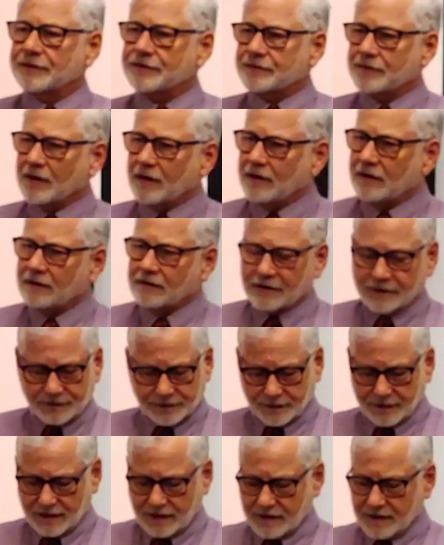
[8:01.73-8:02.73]
was wrong. Those
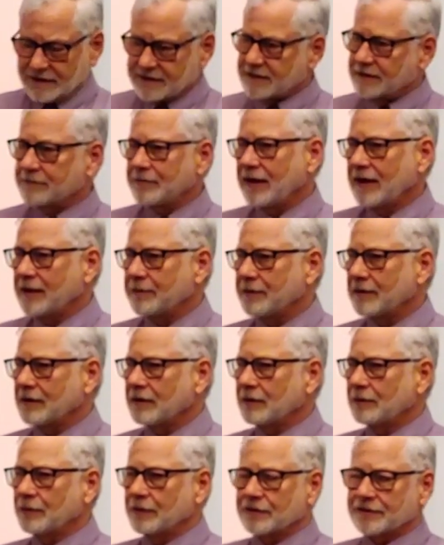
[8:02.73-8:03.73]
were the innocent
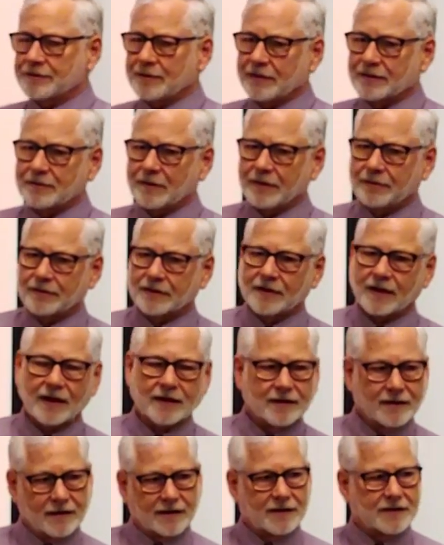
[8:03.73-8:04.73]
people. We were supposed to be
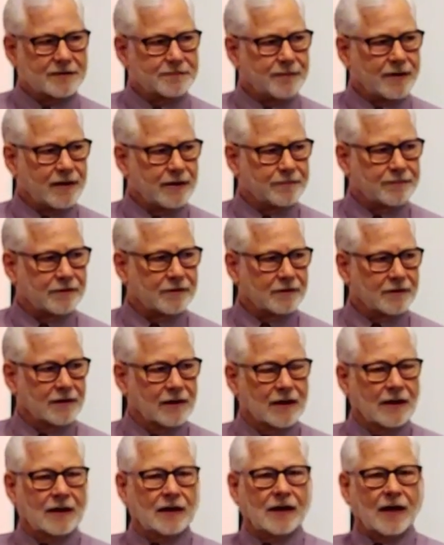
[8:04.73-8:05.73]
protecting these people.
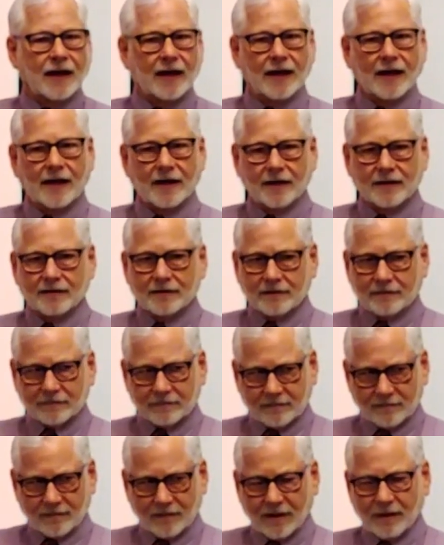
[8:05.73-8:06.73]
And
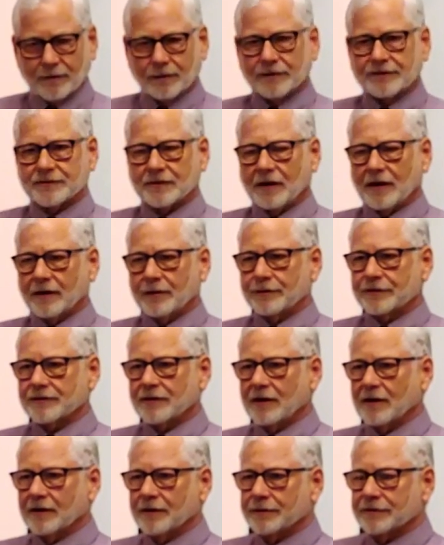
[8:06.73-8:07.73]
it was wrong, it was
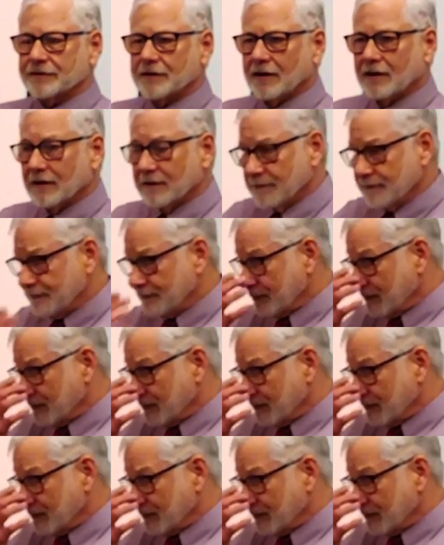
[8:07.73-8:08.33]
wrong, it was wrong.